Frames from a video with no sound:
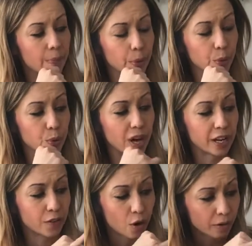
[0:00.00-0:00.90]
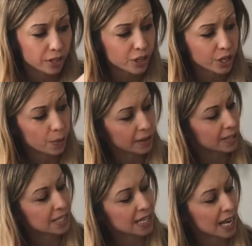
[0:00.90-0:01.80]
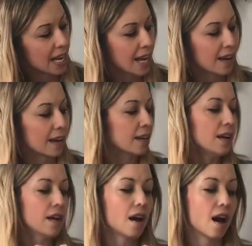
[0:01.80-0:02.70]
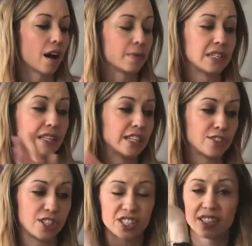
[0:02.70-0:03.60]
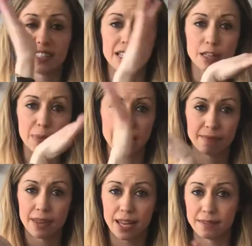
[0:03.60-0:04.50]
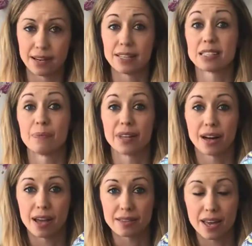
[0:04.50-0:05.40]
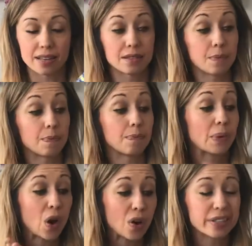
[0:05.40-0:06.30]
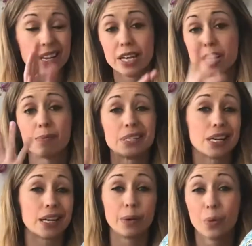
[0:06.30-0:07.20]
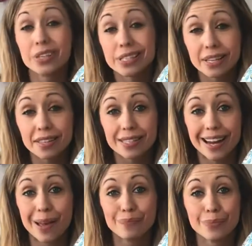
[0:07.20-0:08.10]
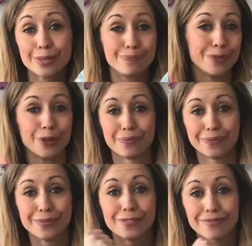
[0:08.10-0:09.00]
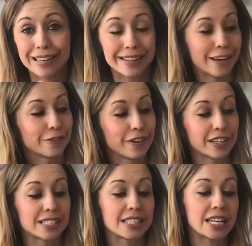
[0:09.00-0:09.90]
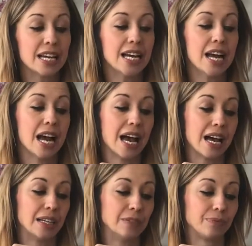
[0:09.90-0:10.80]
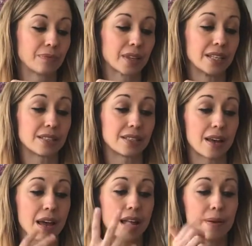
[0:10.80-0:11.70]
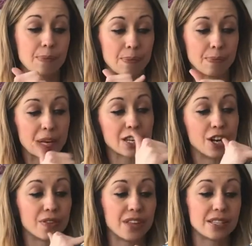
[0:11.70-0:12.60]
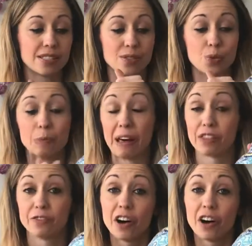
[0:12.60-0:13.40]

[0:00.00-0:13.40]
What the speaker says: or kind of orangey ones here, I would literally just stick them in something like this. Because I don't particularly want to see the stems, not really that fussed. But you know, this is all about the